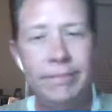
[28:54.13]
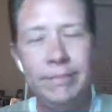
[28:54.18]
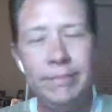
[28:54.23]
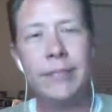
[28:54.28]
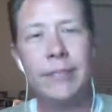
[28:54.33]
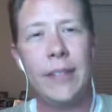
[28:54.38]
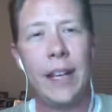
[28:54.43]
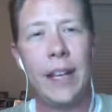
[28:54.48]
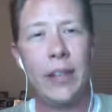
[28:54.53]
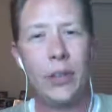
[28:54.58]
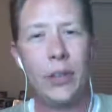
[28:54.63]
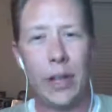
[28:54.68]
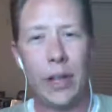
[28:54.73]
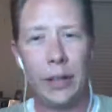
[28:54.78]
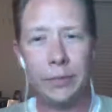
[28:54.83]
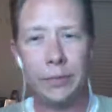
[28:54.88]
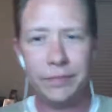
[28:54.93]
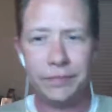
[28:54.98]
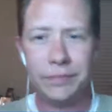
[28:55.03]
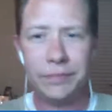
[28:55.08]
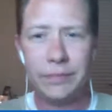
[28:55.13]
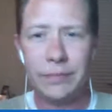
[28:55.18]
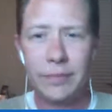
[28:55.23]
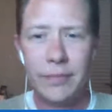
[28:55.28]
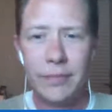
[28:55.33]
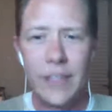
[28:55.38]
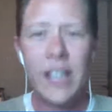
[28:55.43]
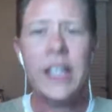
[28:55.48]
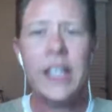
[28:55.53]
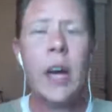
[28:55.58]
That's right.
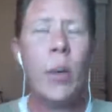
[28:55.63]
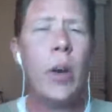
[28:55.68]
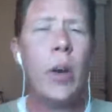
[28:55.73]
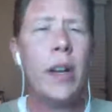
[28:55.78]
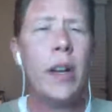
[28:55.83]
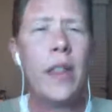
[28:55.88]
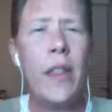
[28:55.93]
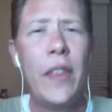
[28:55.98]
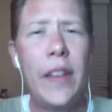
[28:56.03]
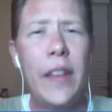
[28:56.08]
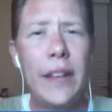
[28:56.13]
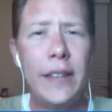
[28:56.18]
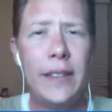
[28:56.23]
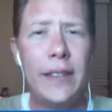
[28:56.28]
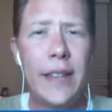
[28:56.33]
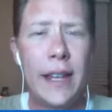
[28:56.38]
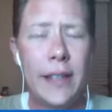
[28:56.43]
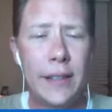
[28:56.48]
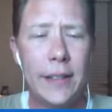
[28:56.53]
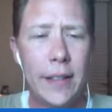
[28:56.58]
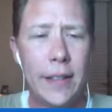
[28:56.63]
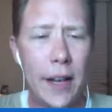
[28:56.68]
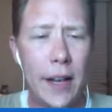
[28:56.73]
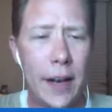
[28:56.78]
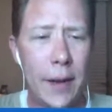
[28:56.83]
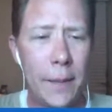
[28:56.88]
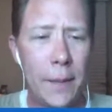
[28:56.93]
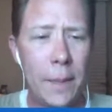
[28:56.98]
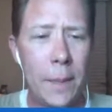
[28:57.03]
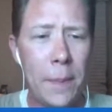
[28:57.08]
Now, one of the things that
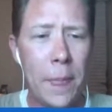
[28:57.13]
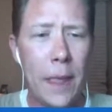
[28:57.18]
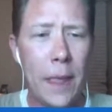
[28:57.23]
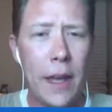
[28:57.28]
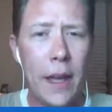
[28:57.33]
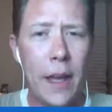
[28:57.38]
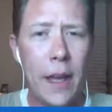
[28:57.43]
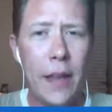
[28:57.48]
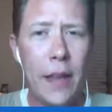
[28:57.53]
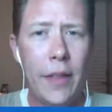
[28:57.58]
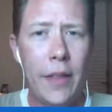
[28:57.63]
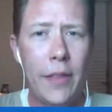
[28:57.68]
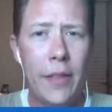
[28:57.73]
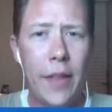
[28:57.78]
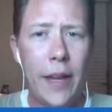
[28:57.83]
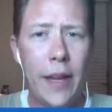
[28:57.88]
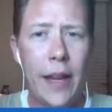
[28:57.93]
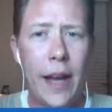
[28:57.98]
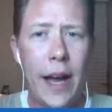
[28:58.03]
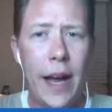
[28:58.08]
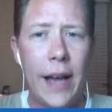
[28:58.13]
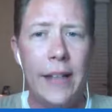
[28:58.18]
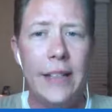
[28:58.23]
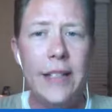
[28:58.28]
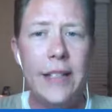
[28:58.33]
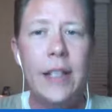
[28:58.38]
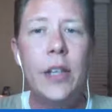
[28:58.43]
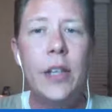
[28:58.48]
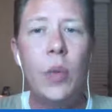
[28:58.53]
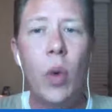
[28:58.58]
I
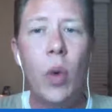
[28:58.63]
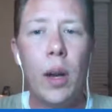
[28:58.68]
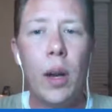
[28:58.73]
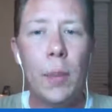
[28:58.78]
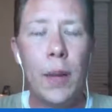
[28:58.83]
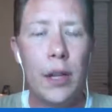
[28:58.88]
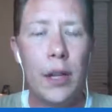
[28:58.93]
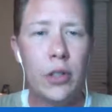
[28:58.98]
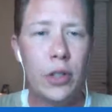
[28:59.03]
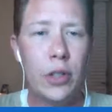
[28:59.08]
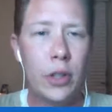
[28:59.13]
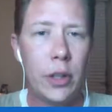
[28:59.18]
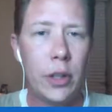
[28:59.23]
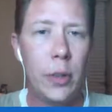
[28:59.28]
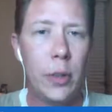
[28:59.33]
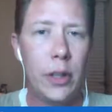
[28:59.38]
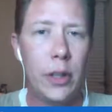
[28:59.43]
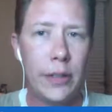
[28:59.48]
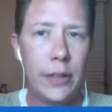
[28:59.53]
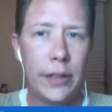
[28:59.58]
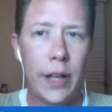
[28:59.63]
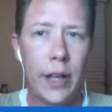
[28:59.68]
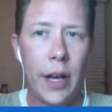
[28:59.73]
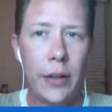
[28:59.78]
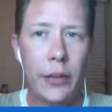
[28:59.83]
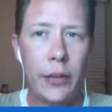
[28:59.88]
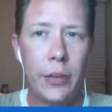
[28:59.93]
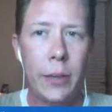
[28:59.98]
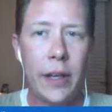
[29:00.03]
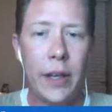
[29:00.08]
did want to make sure that we
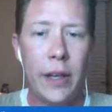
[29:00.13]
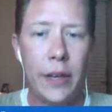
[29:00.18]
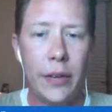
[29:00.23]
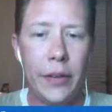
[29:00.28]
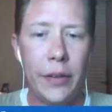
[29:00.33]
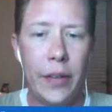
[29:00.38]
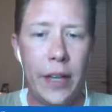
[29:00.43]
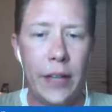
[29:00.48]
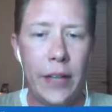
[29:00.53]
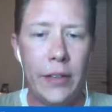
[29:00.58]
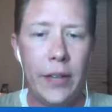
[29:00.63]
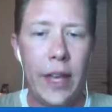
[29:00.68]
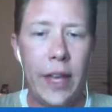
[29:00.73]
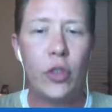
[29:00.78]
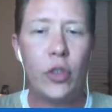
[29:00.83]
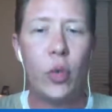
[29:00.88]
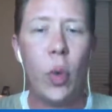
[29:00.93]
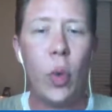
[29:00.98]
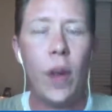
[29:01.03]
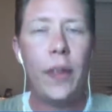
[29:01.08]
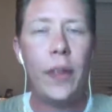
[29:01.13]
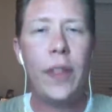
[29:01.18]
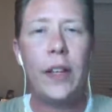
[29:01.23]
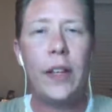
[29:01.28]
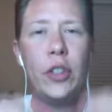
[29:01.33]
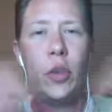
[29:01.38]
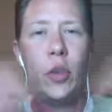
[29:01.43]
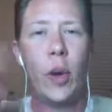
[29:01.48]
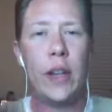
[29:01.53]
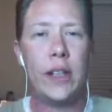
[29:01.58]
discussed, because it's one thing
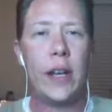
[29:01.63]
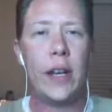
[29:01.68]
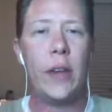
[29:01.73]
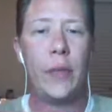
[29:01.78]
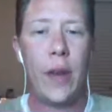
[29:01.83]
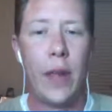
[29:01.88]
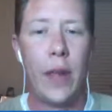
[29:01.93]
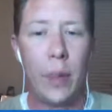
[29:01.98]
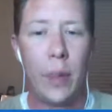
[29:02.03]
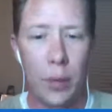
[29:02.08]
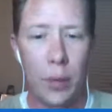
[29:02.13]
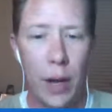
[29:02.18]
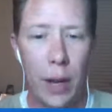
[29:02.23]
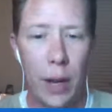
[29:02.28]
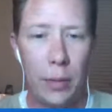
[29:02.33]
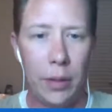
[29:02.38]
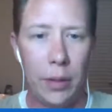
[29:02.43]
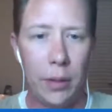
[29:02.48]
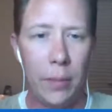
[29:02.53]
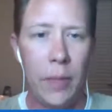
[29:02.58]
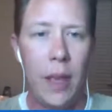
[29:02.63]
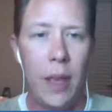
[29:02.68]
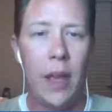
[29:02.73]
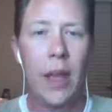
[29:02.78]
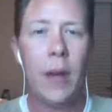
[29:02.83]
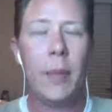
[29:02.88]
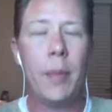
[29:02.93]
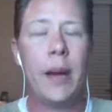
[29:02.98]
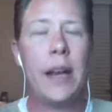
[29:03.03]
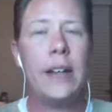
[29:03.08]
to identify the problem,
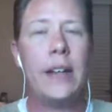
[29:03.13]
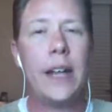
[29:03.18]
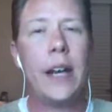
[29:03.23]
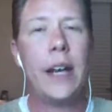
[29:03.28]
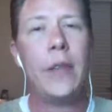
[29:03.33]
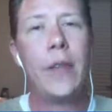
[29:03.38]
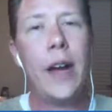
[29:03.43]
but identifying